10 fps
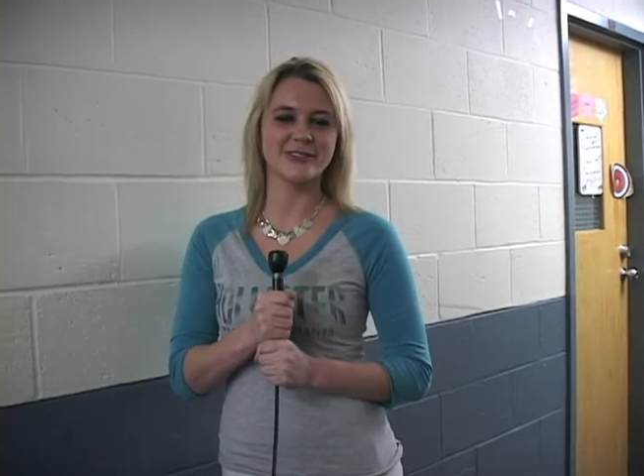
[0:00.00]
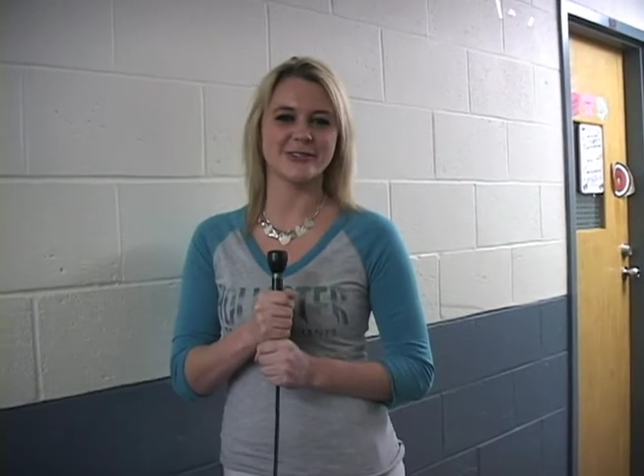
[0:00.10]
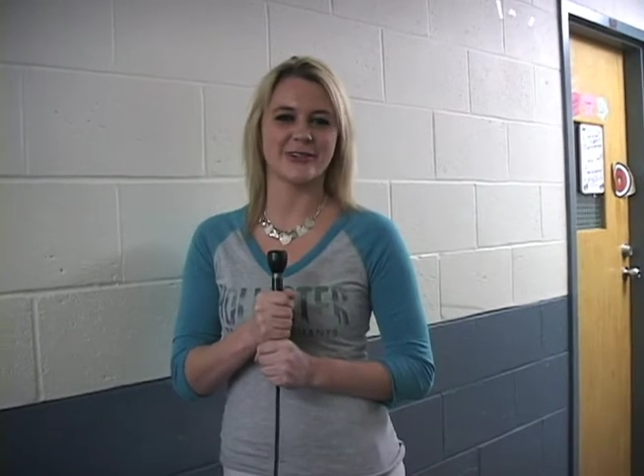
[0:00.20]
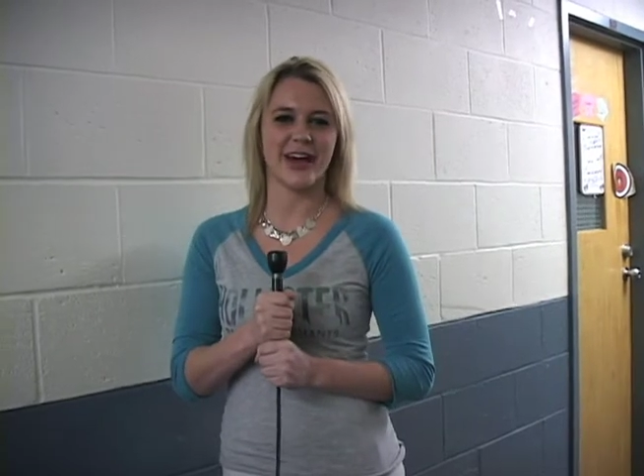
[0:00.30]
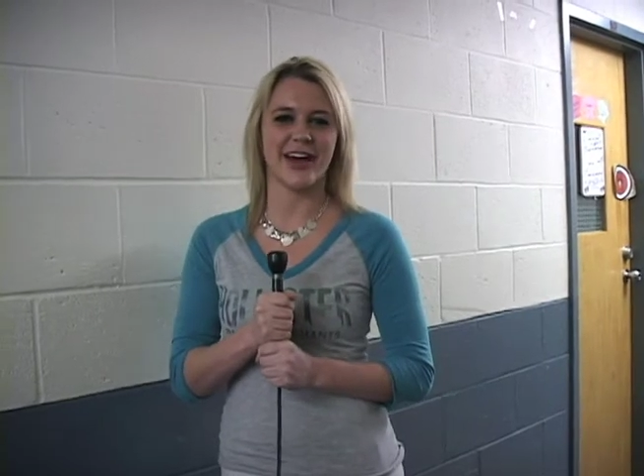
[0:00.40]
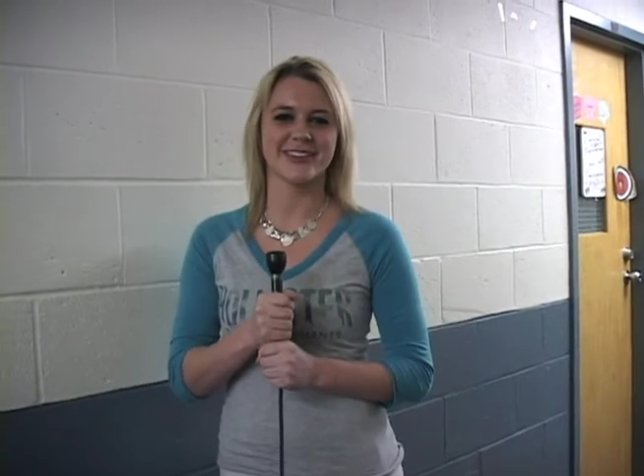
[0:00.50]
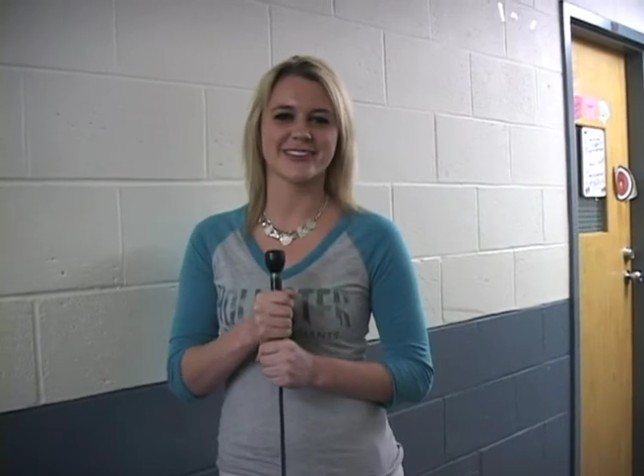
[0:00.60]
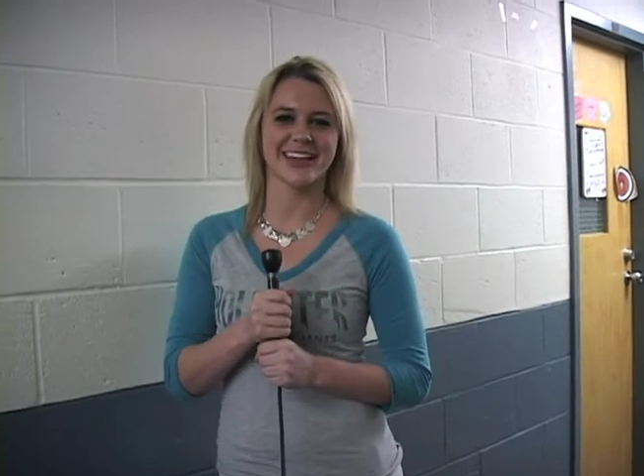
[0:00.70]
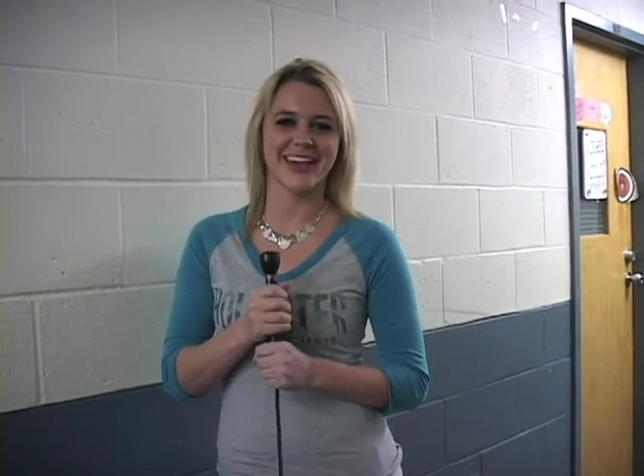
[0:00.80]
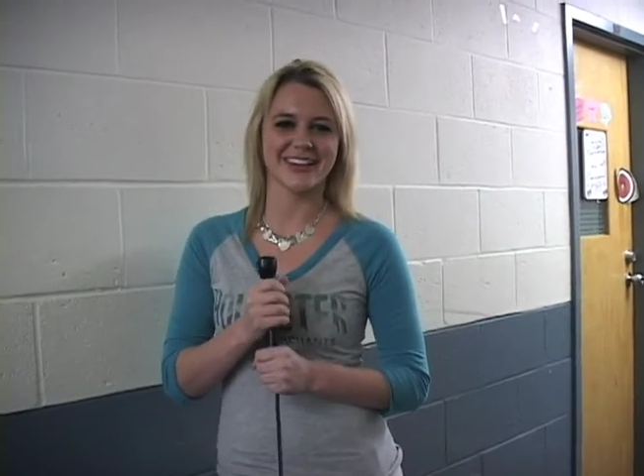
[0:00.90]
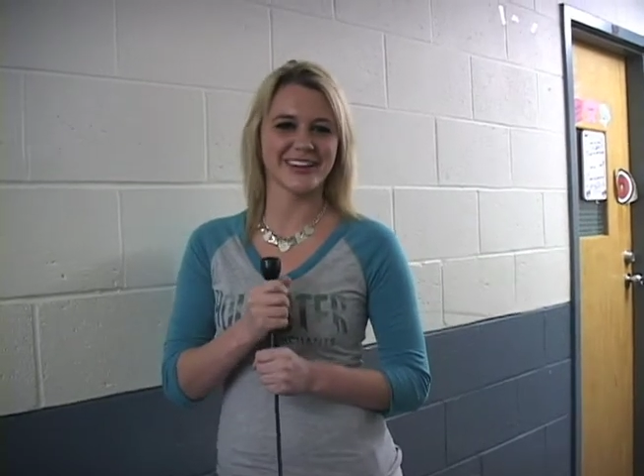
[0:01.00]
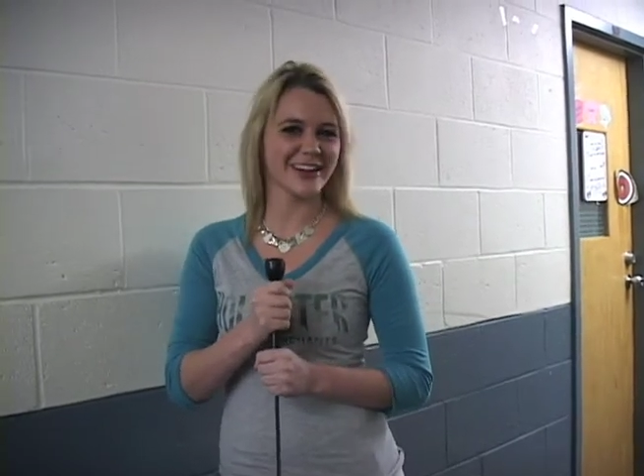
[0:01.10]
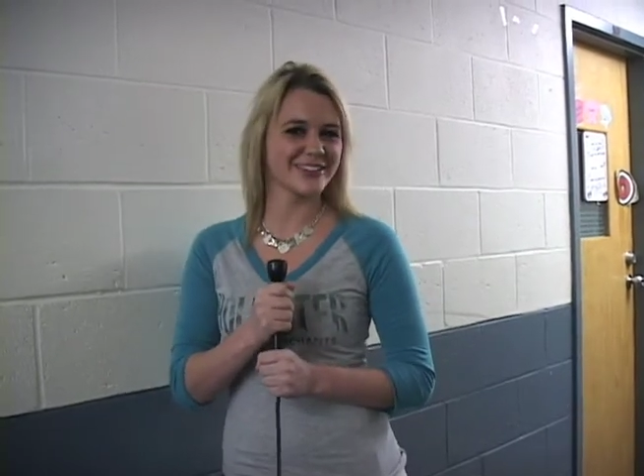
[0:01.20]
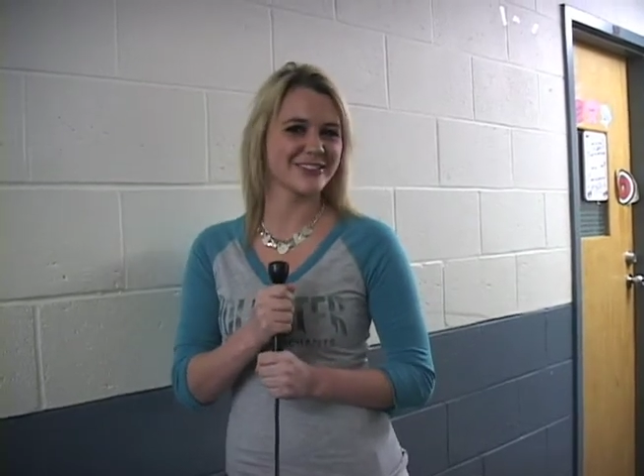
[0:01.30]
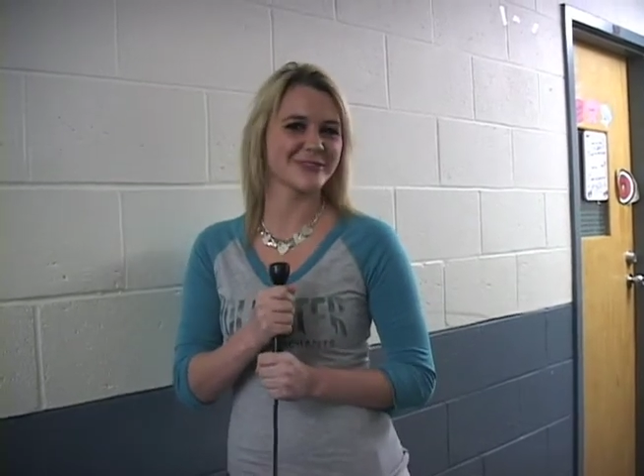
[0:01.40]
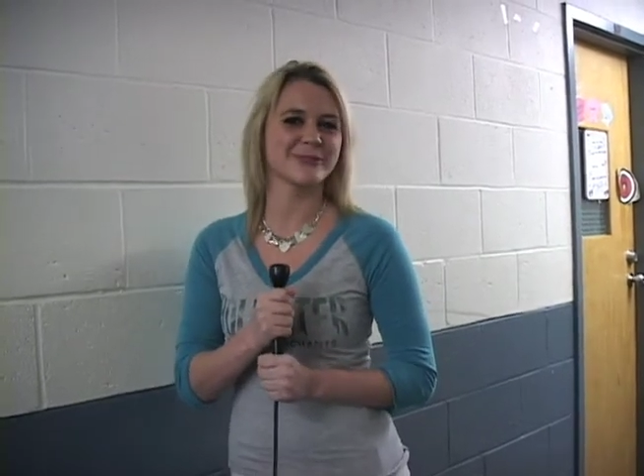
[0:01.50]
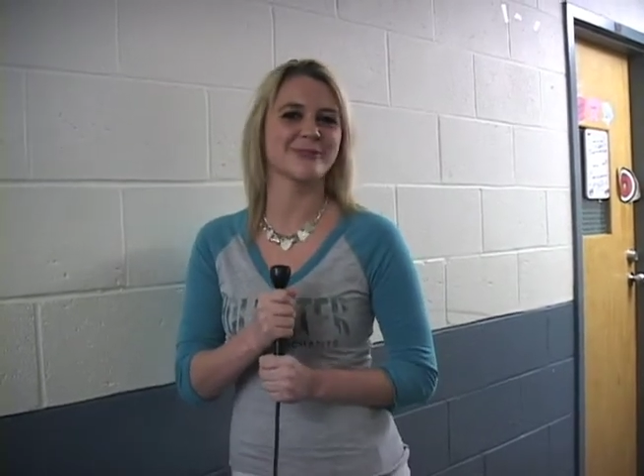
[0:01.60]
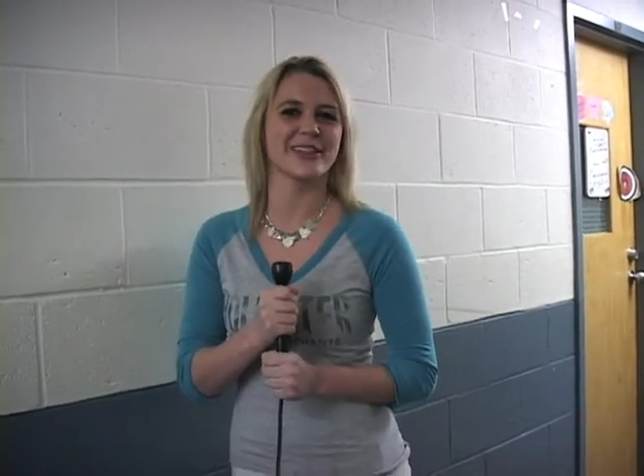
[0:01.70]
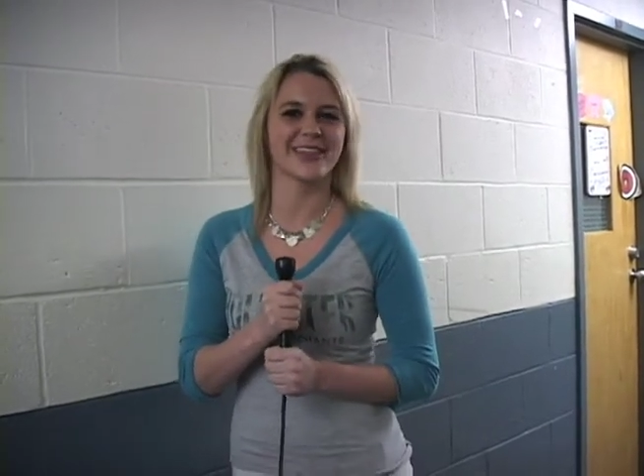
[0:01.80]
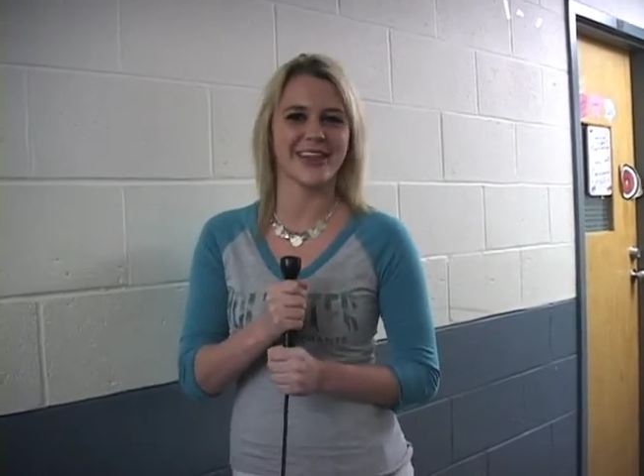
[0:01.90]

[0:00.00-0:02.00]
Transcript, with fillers: to ask Endicott students what